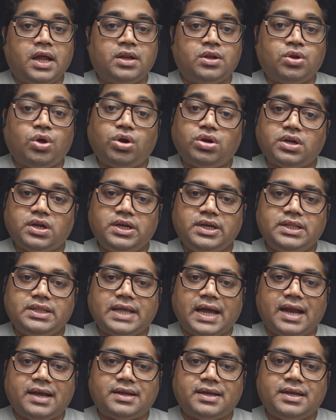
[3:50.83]
Not only
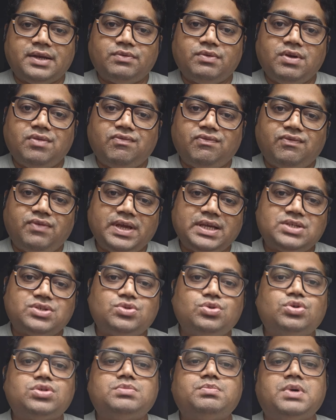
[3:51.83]
that, it will fix
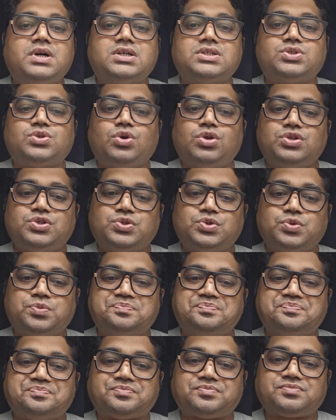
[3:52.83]
those bugs
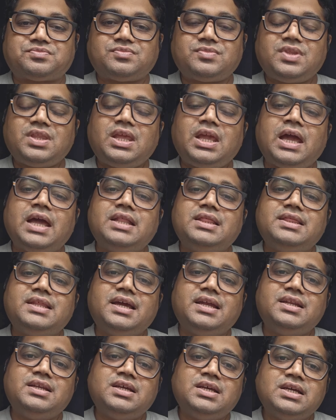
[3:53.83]
also and
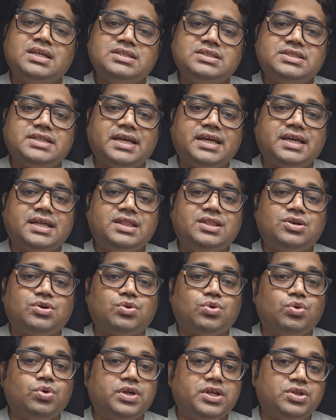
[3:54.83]
then check in the
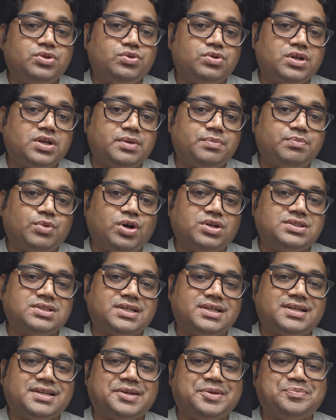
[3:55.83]
code in your
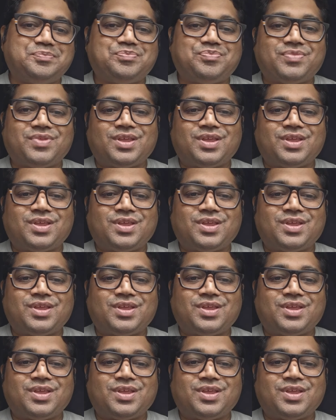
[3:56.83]
repository.